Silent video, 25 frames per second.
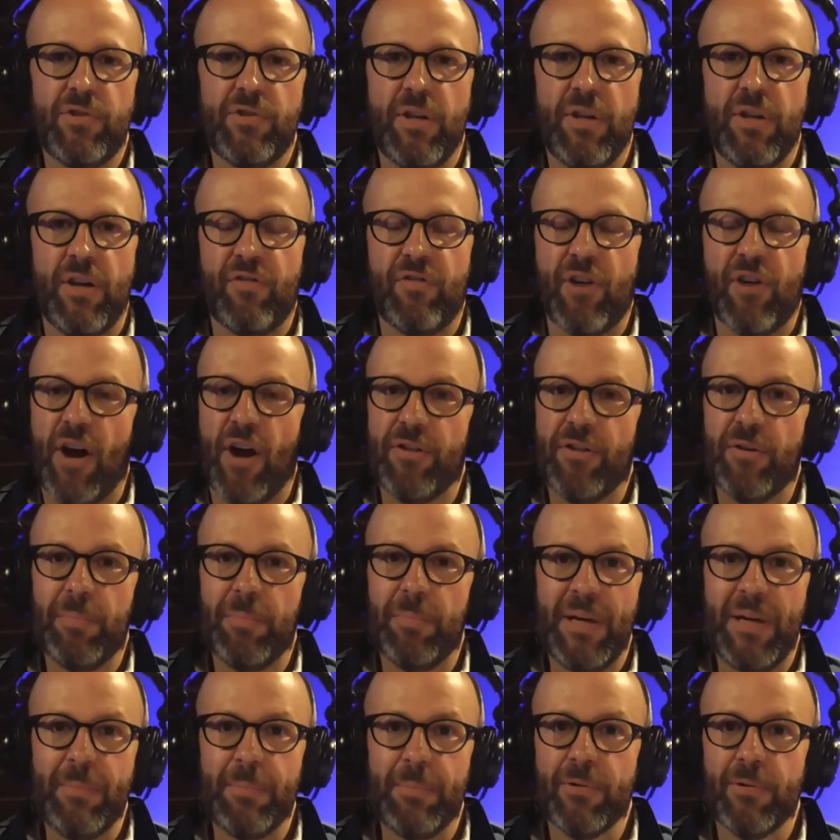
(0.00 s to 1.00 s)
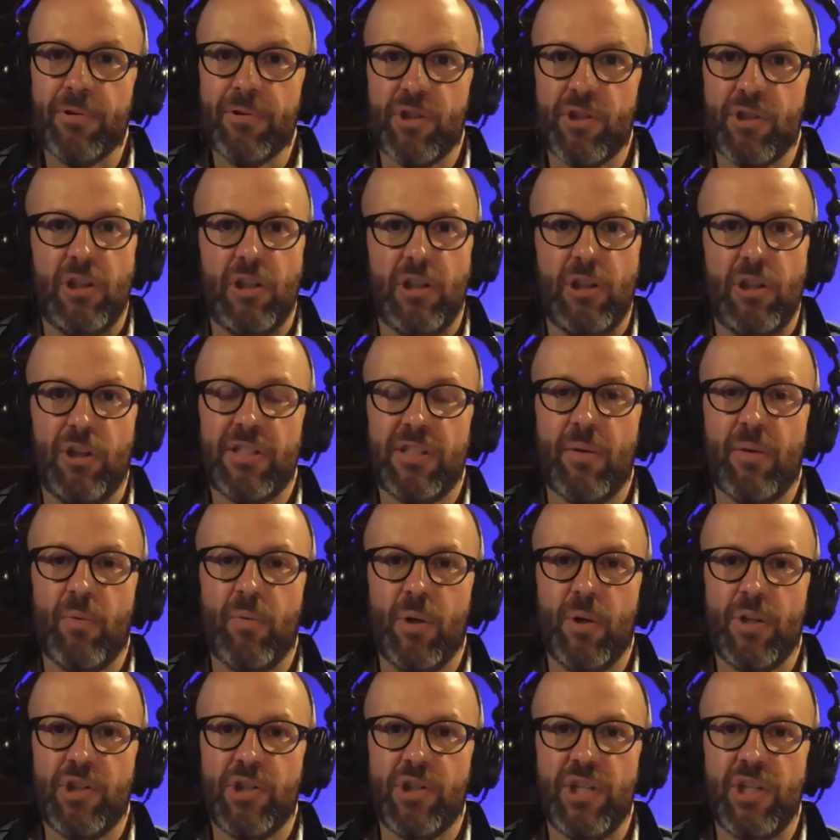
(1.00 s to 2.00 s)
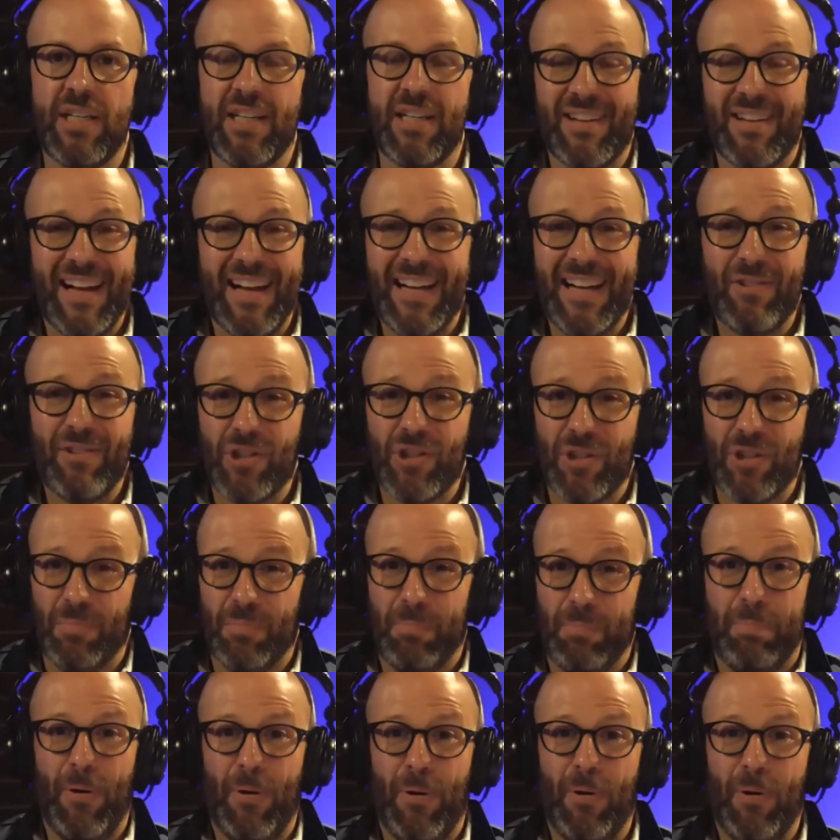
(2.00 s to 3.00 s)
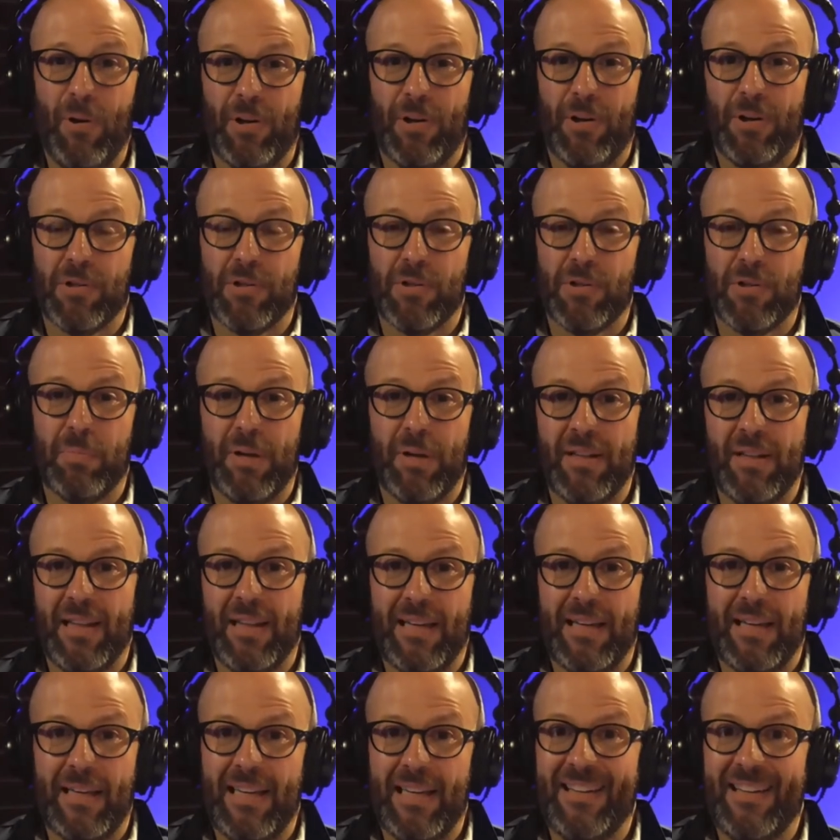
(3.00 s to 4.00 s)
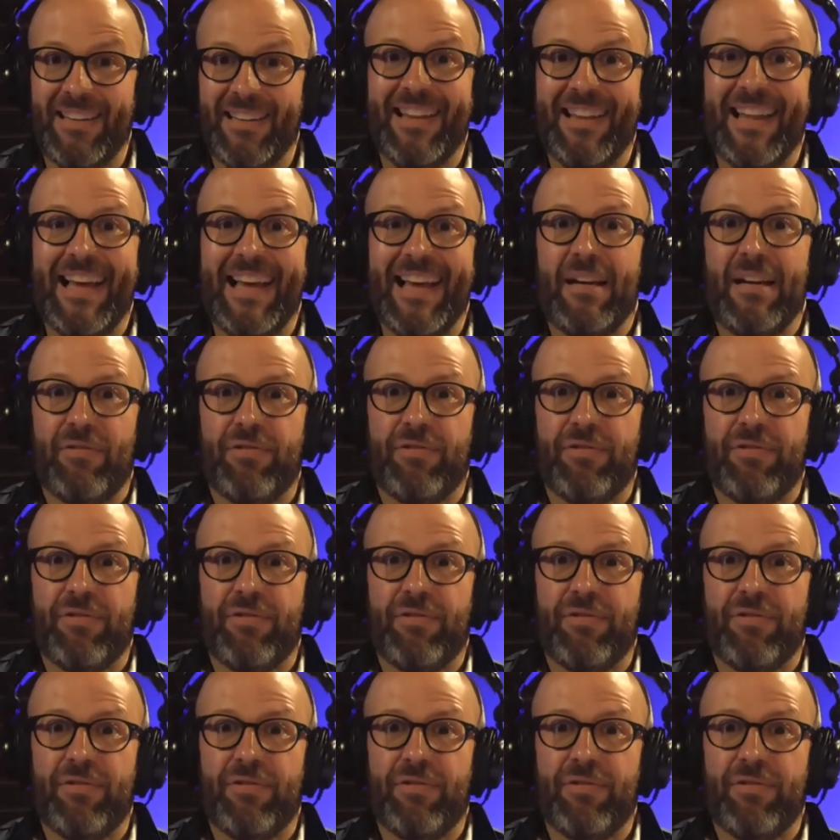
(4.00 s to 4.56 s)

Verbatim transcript: if other people just looked at what she did, not even just bowlers, but like in life,